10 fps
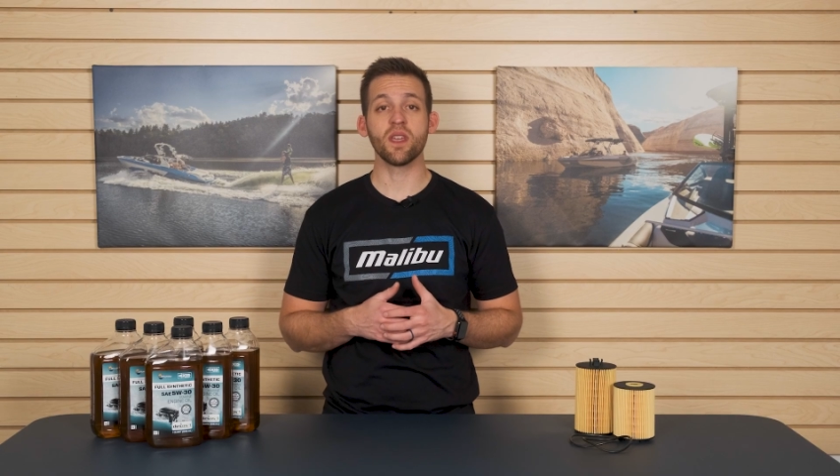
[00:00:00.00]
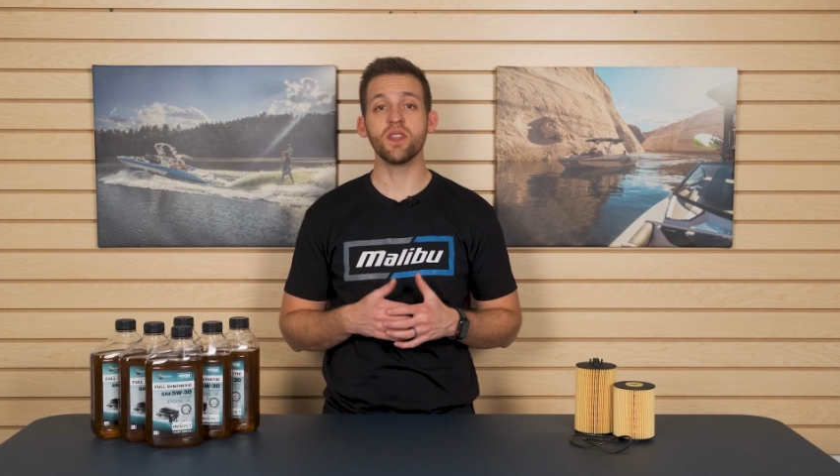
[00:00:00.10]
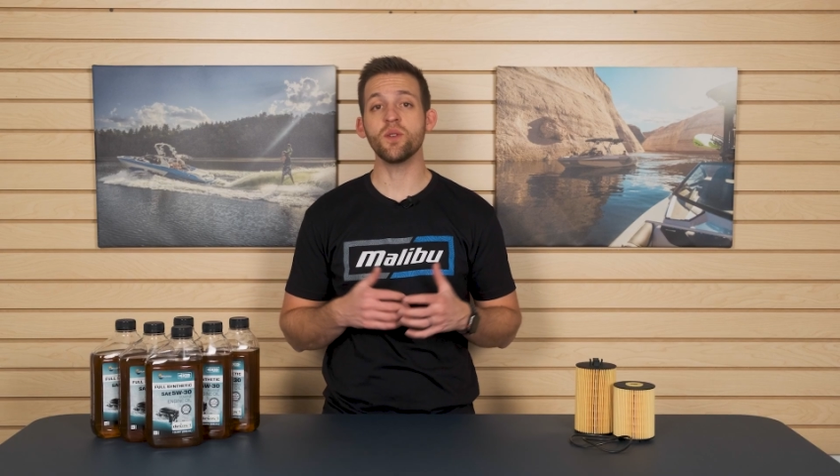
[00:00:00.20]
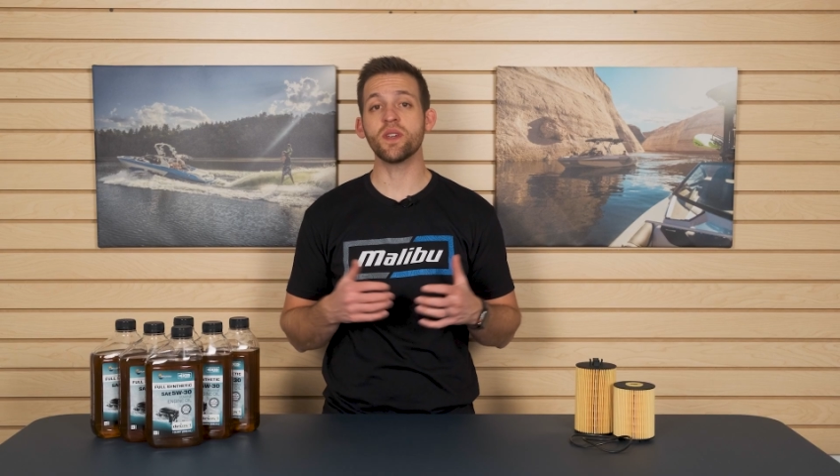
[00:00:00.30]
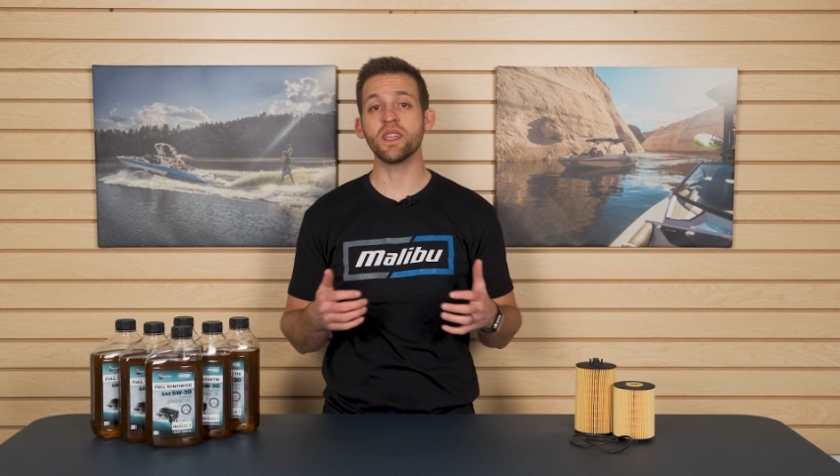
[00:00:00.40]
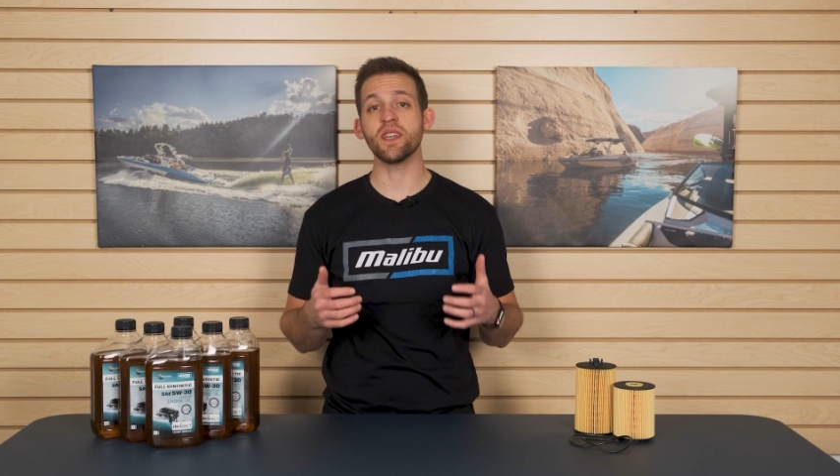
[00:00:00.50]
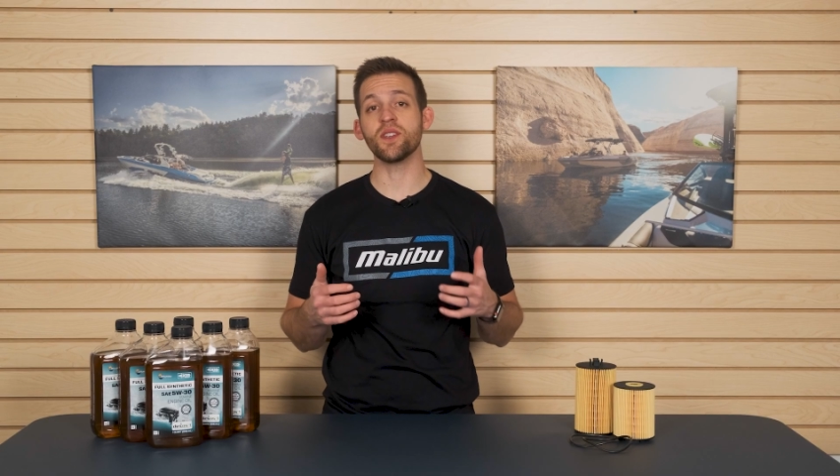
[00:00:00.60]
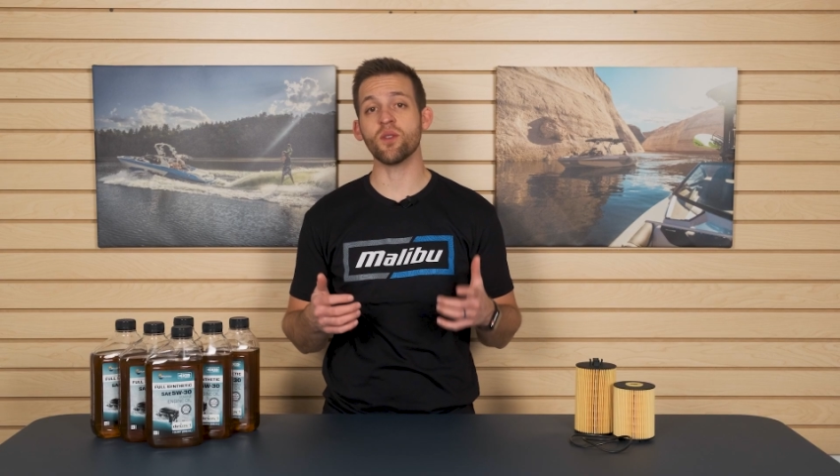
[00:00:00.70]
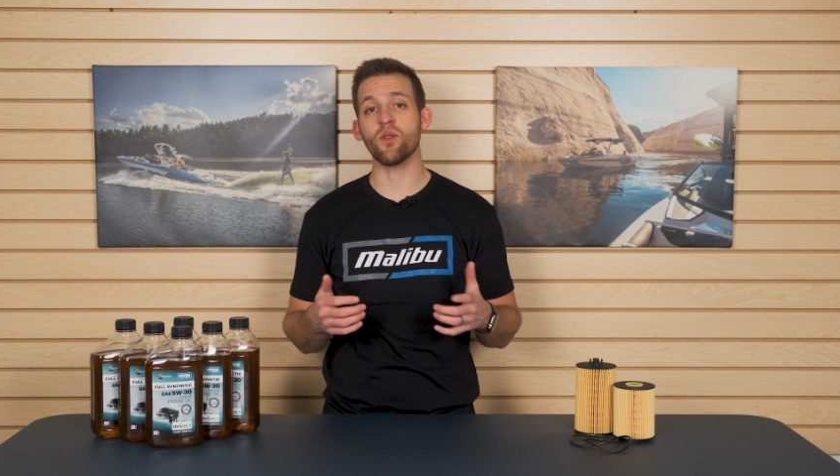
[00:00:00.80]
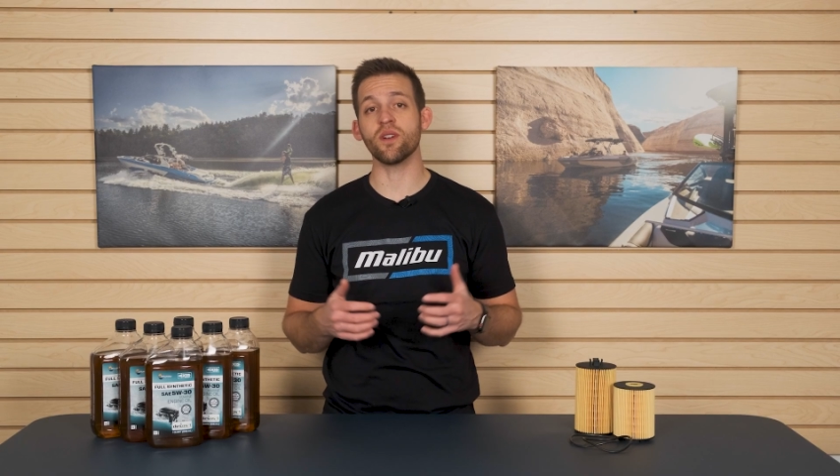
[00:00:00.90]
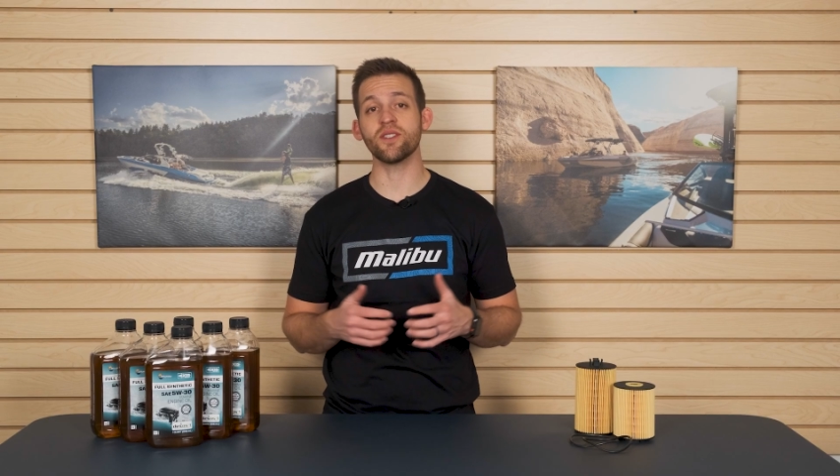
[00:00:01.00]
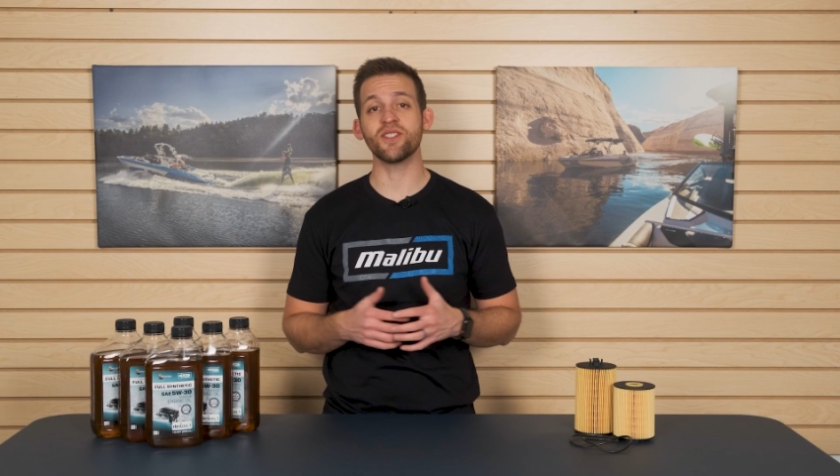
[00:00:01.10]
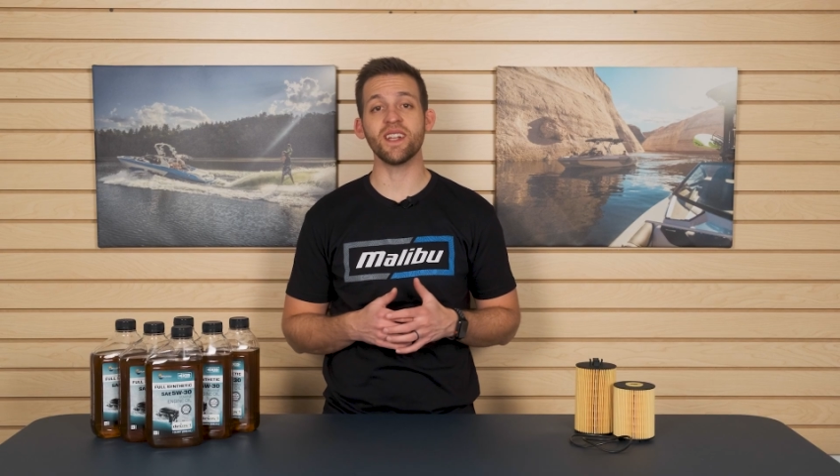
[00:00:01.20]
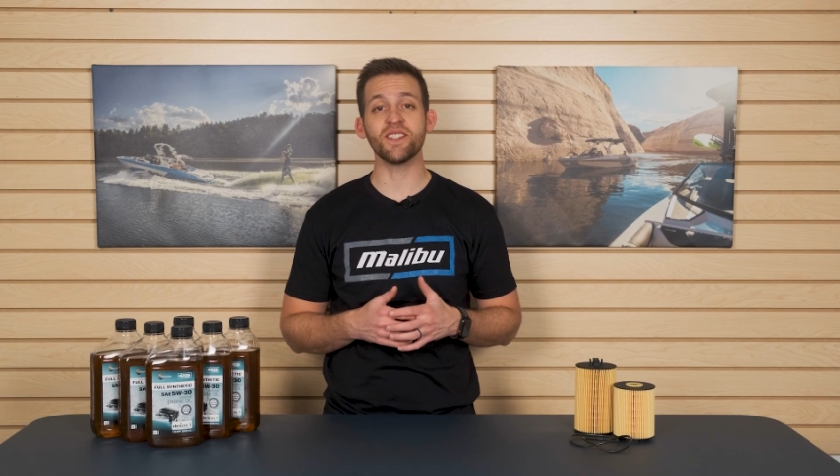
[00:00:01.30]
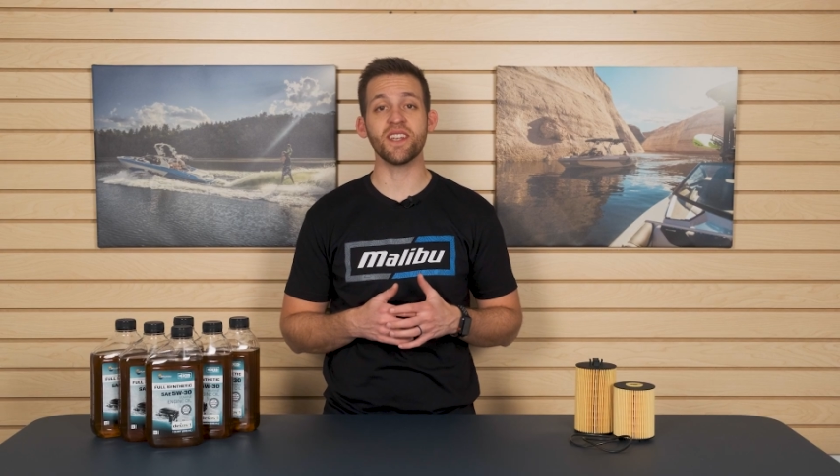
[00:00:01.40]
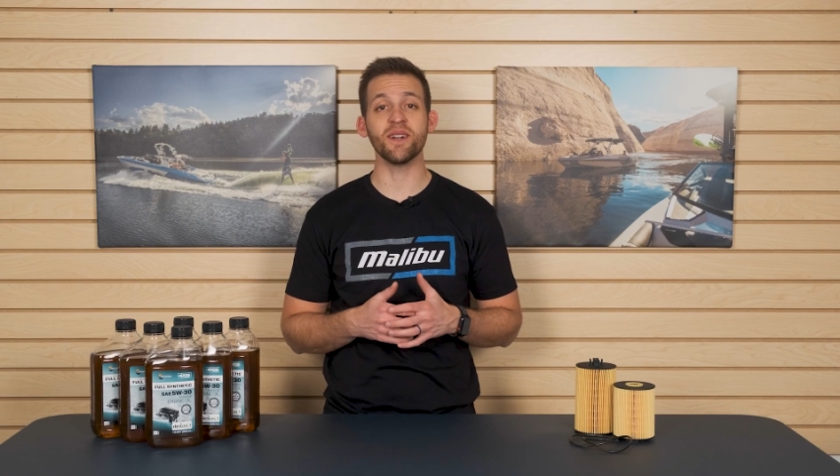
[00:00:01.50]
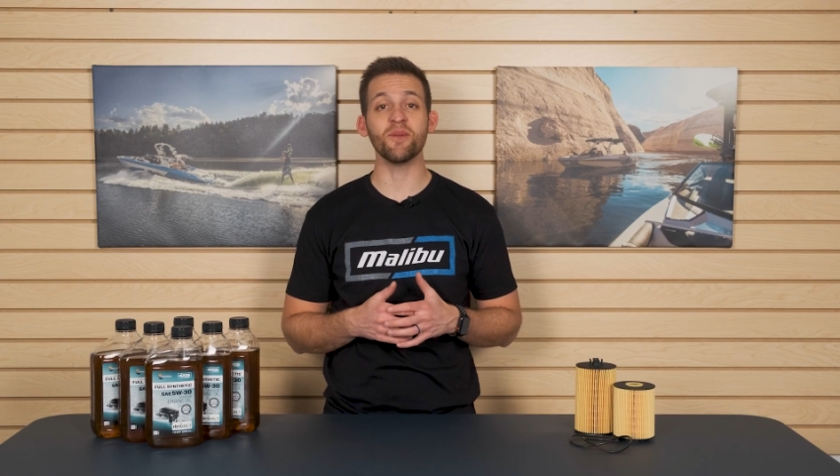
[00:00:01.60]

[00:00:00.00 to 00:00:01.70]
You can get your oil change kit